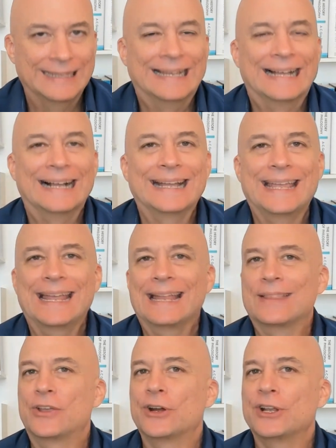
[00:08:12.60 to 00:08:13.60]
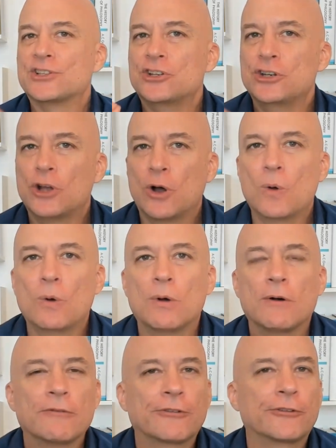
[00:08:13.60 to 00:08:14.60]
Again, there is no
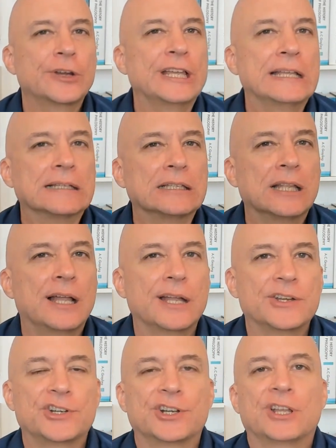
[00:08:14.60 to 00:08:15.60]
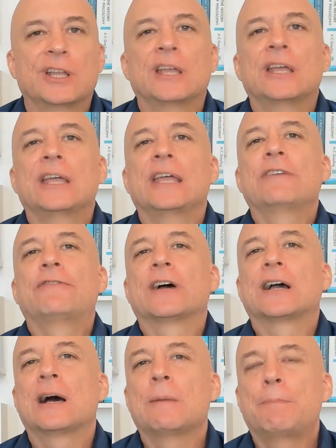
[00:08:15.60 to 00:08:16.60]
free lunch. If a
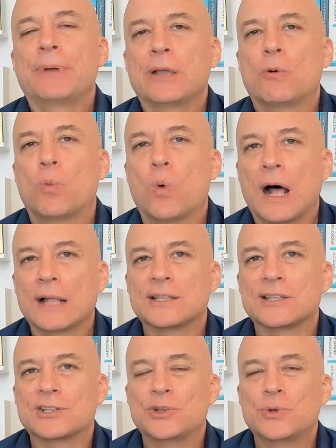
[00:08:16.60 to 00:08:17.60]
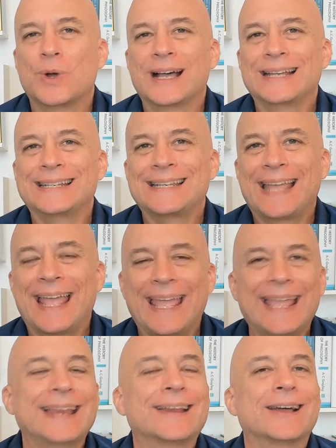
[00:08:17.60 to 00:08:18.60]
company wants to
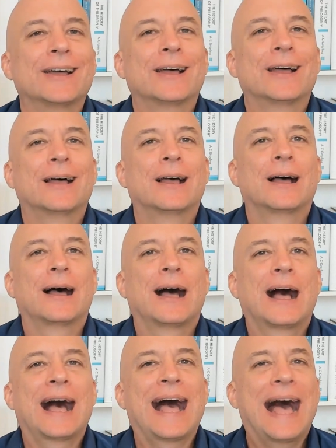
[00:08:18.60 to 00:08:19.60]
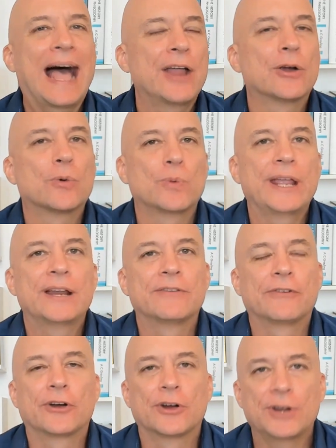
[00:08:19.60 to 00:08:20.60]
attain a higher rate
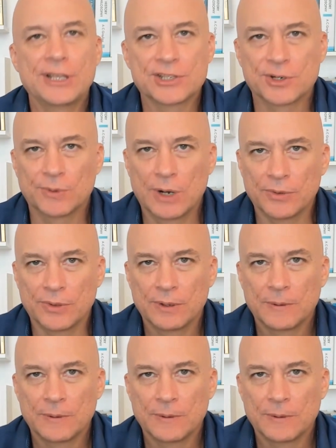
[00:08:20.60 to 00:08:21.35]
of earnings growth,